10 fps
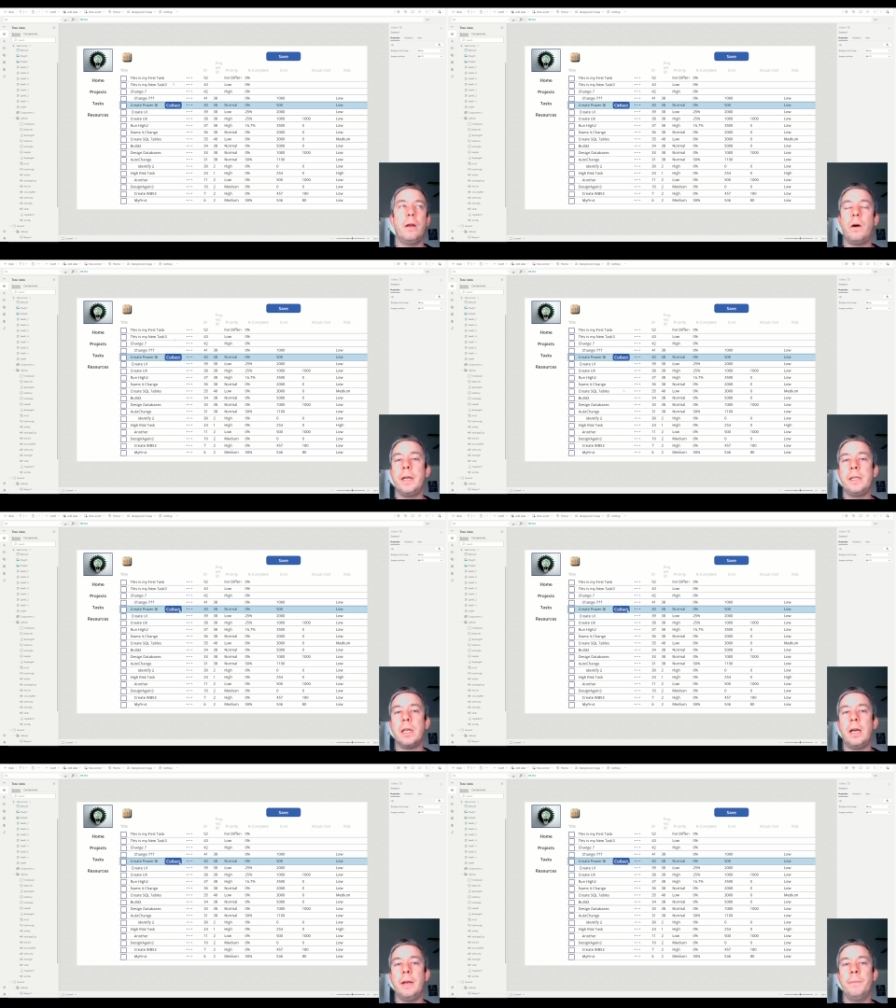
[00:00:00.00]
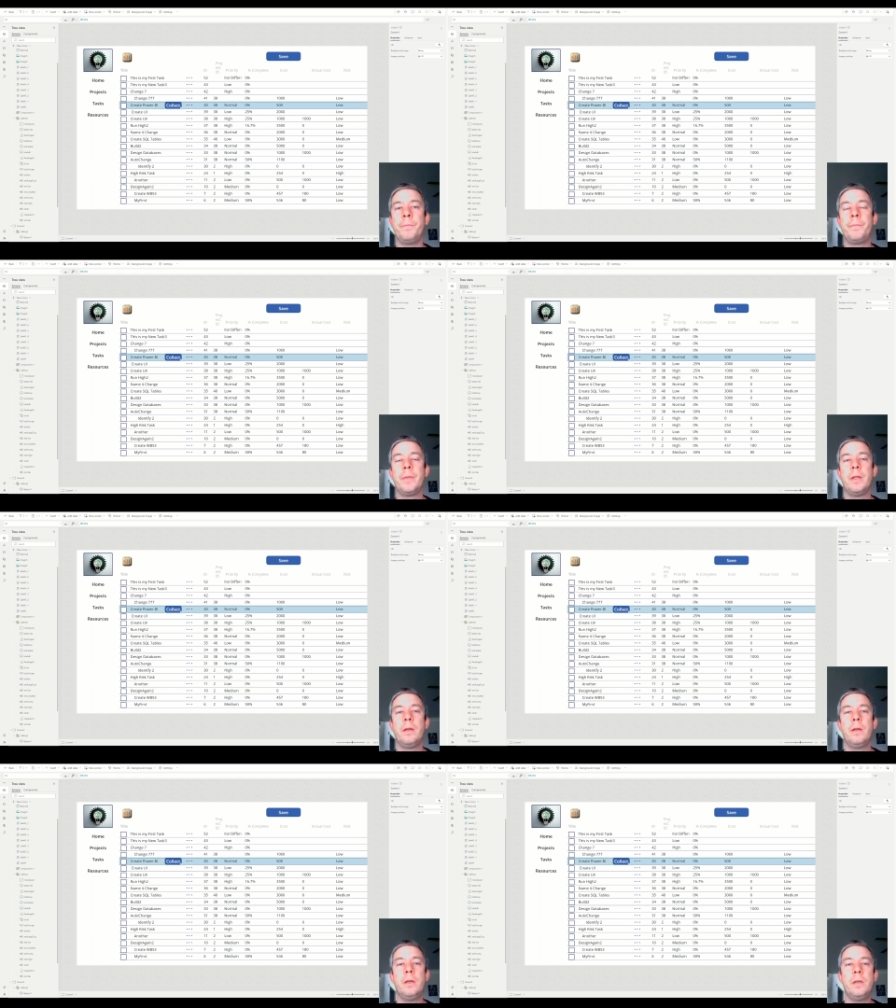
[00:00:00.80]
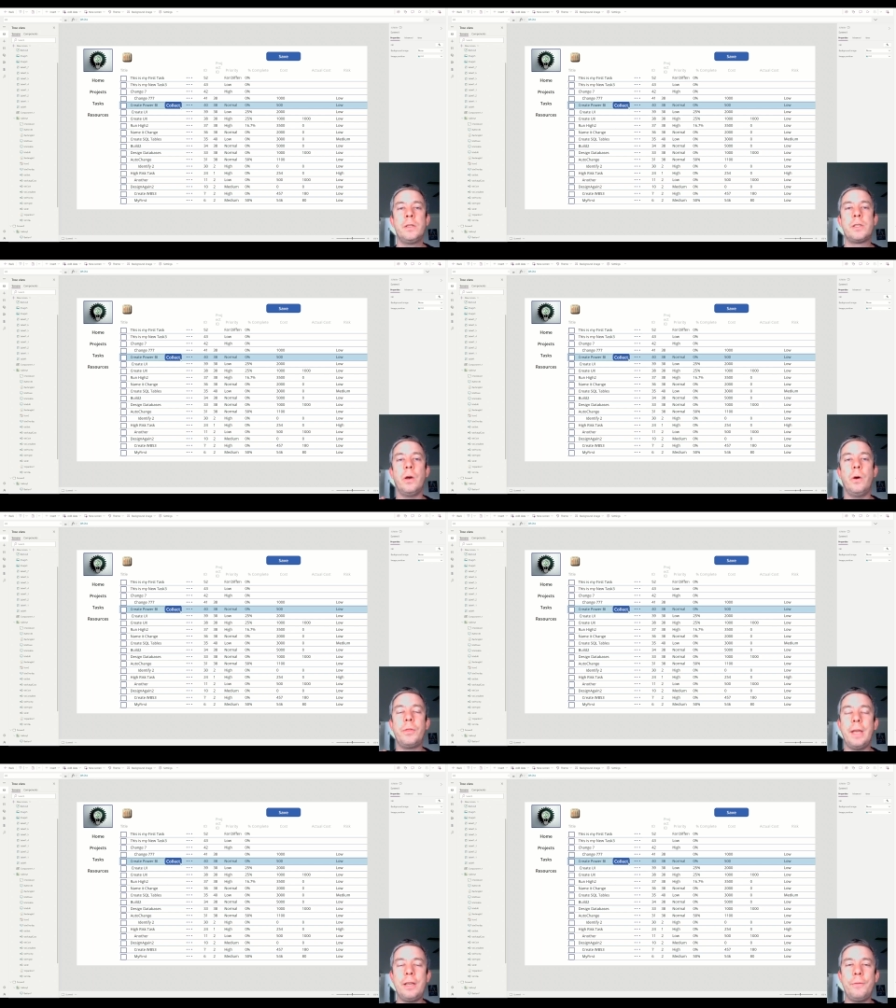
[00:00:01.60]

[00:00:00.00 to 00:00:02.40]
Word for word: on each line so thank you